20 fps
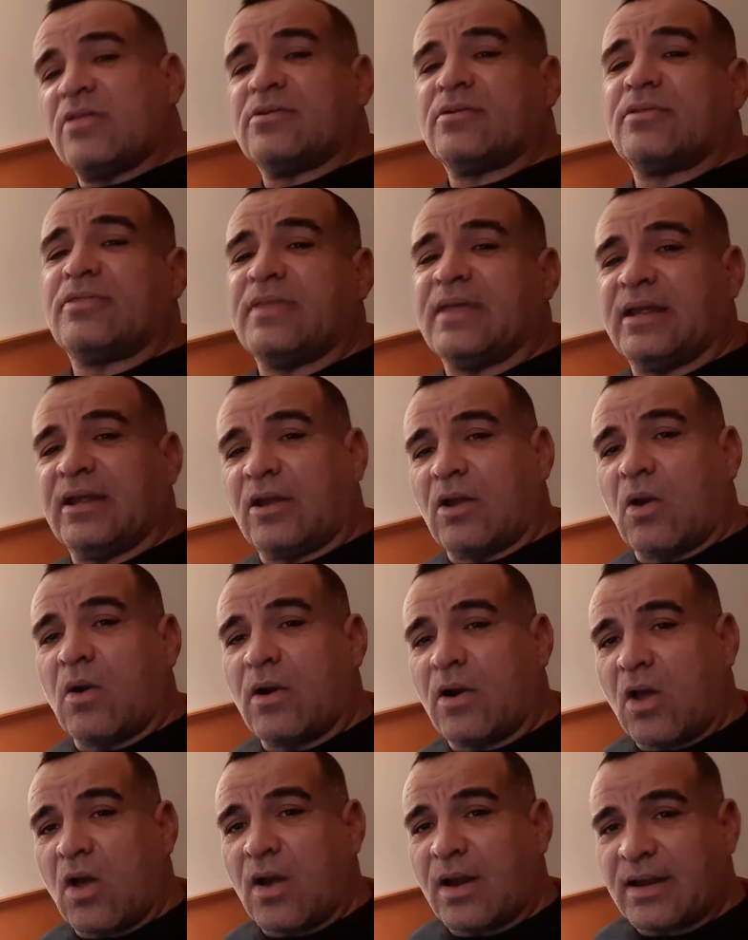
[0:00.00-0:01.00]
thing
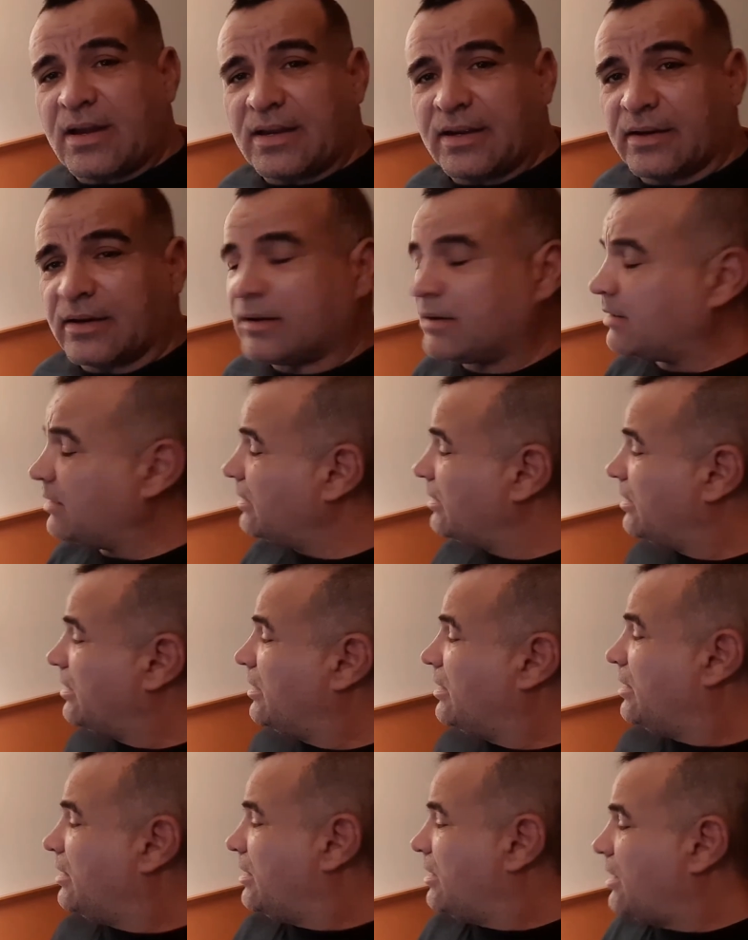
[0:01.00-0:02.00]
going on here
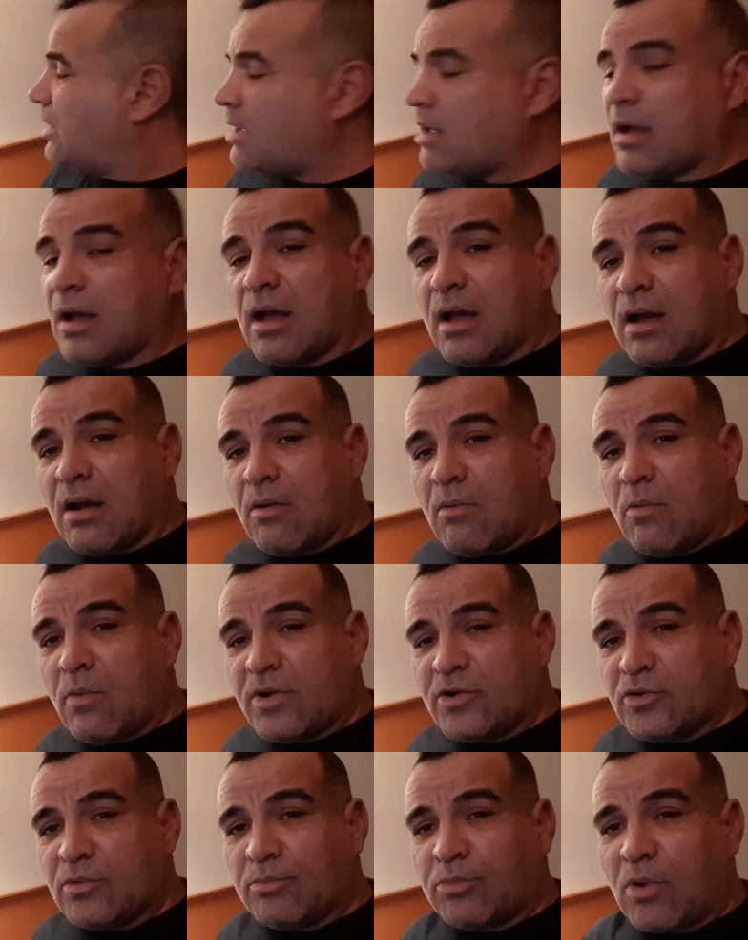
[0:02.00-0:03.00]

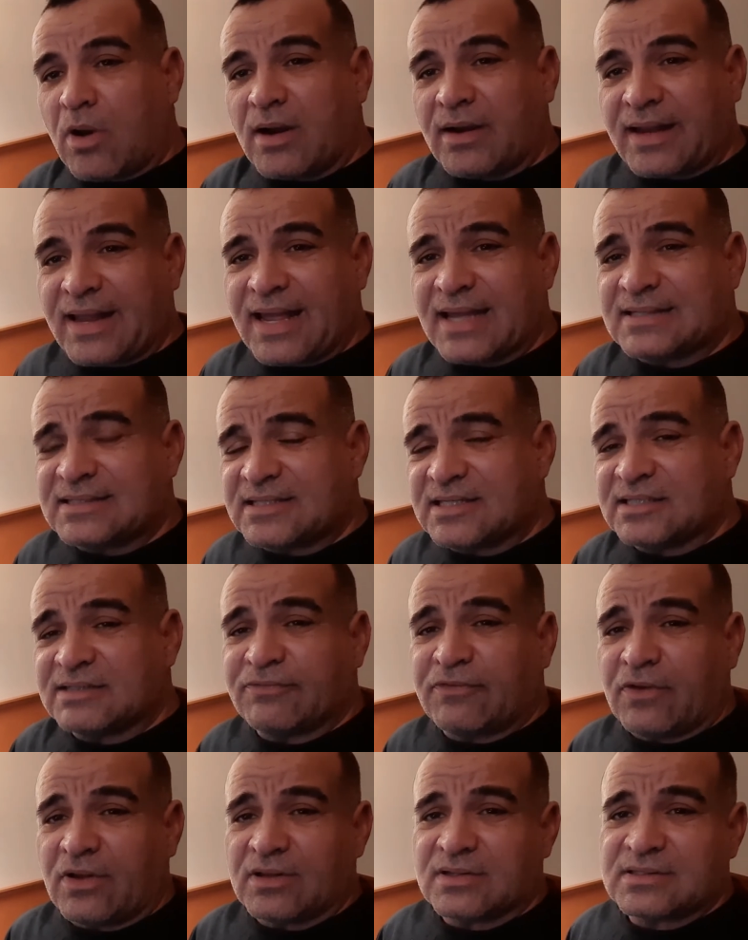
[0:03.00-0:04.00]
when you broadcast this
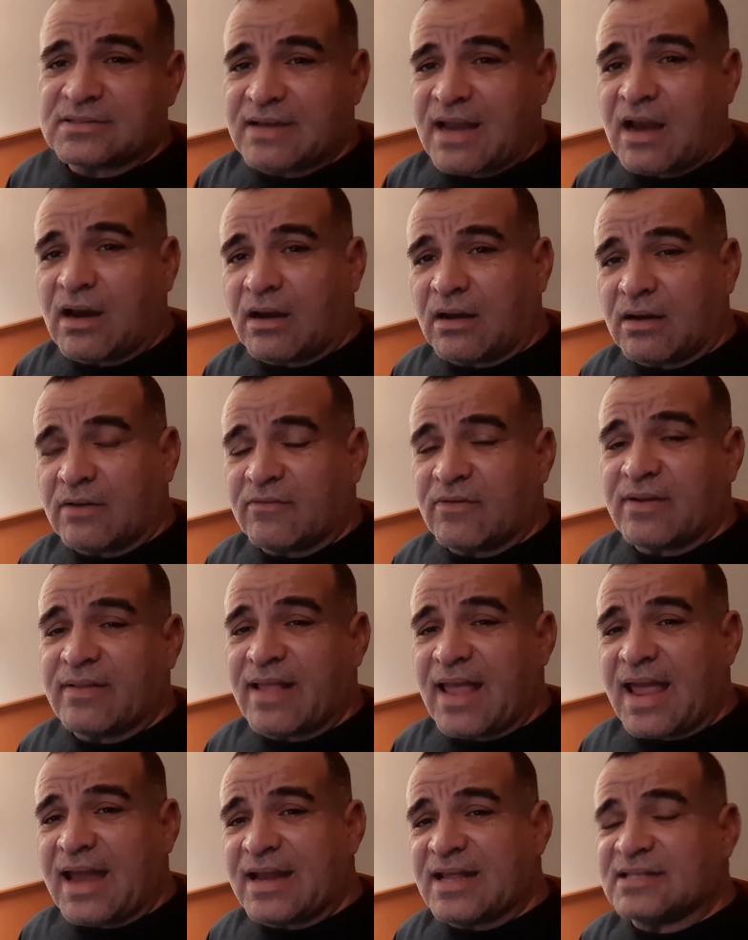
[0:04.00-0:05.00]
false narrative. And
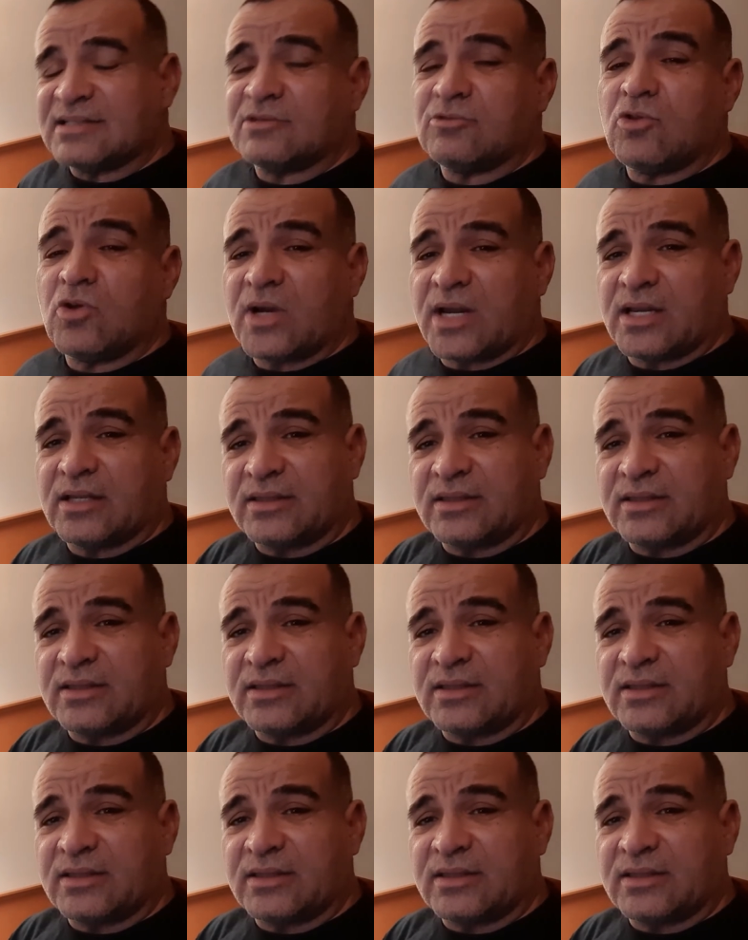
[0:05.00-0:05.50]
that is, look,